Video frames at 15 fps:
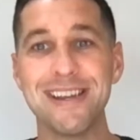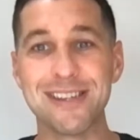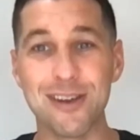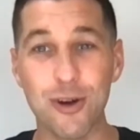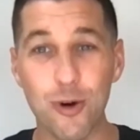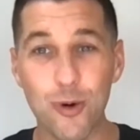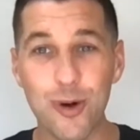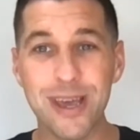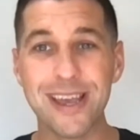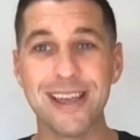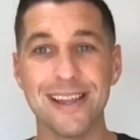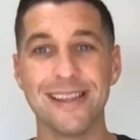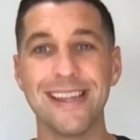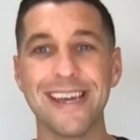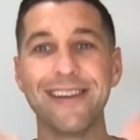is a
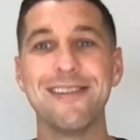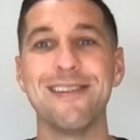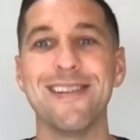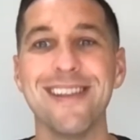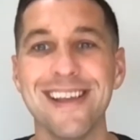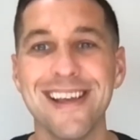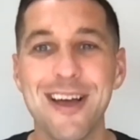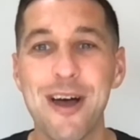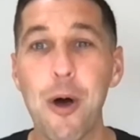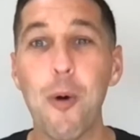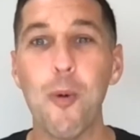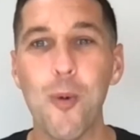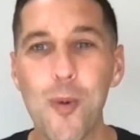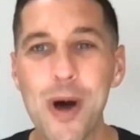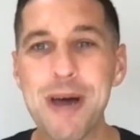quick little
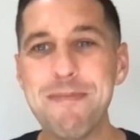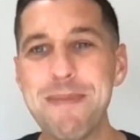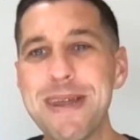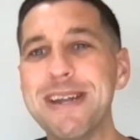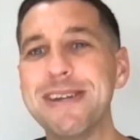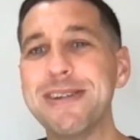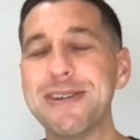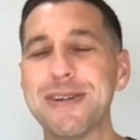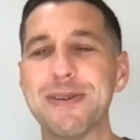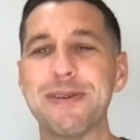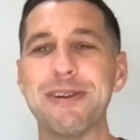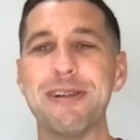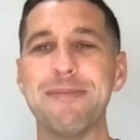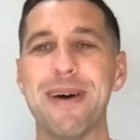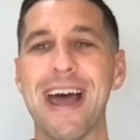1-minute
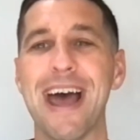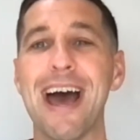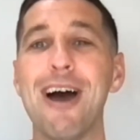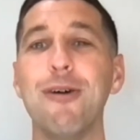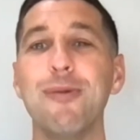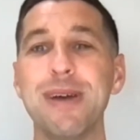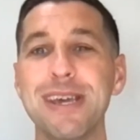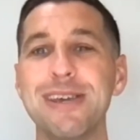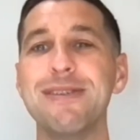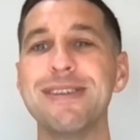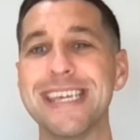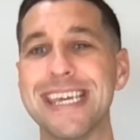tutorial about how we use